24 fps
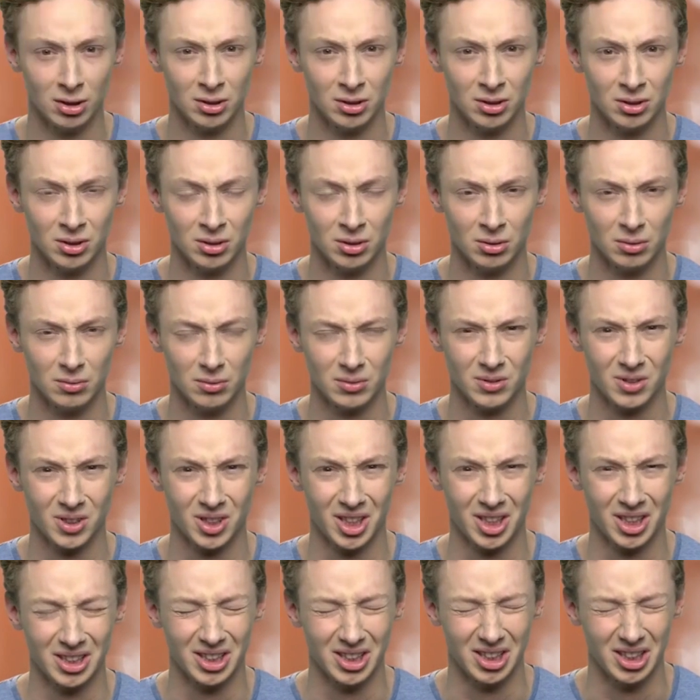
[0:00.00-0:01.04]
you will
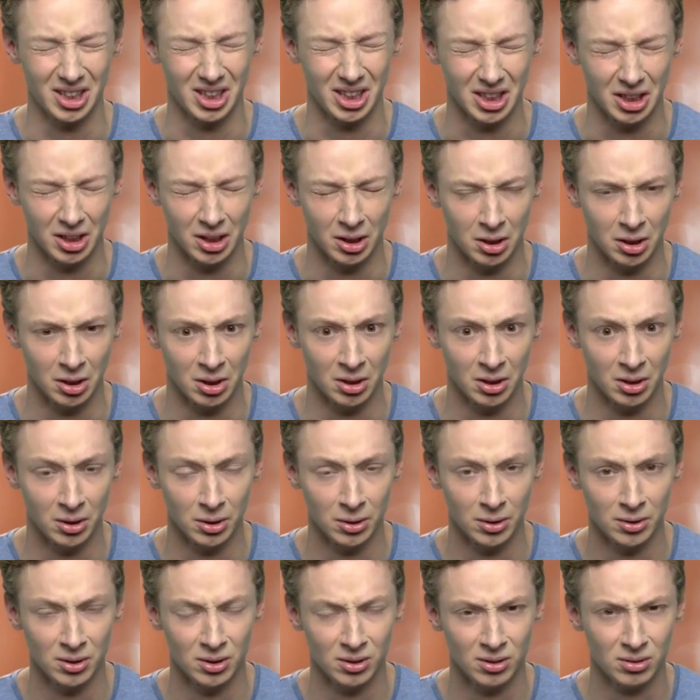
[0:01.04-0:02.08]
experience a painful
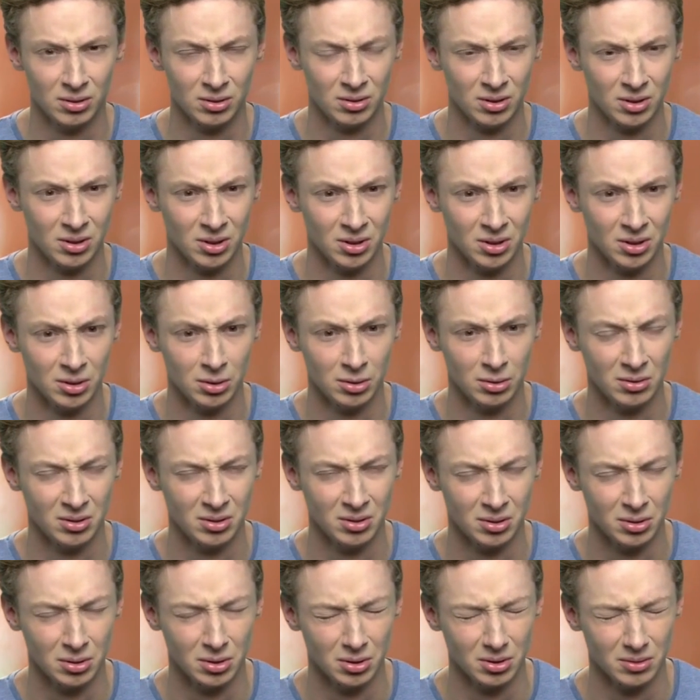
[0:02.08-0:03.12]
burning sensation in your
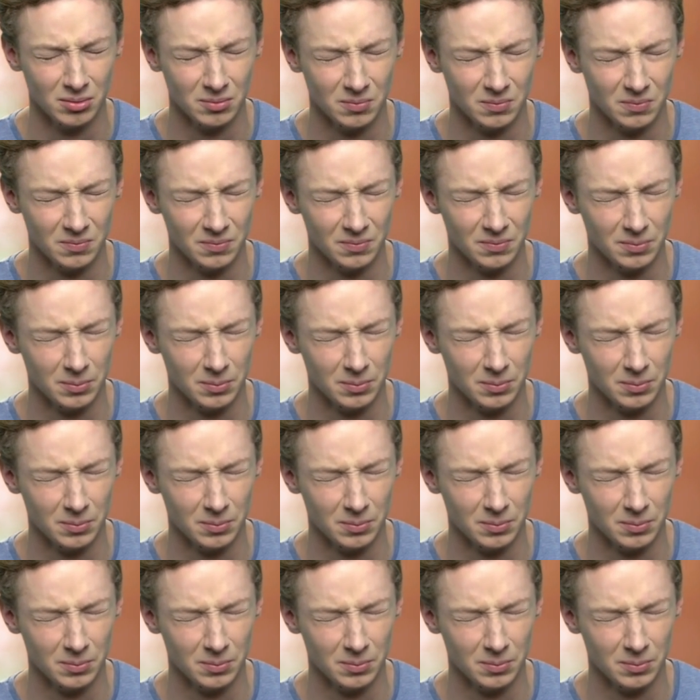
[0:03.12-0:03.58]
chest.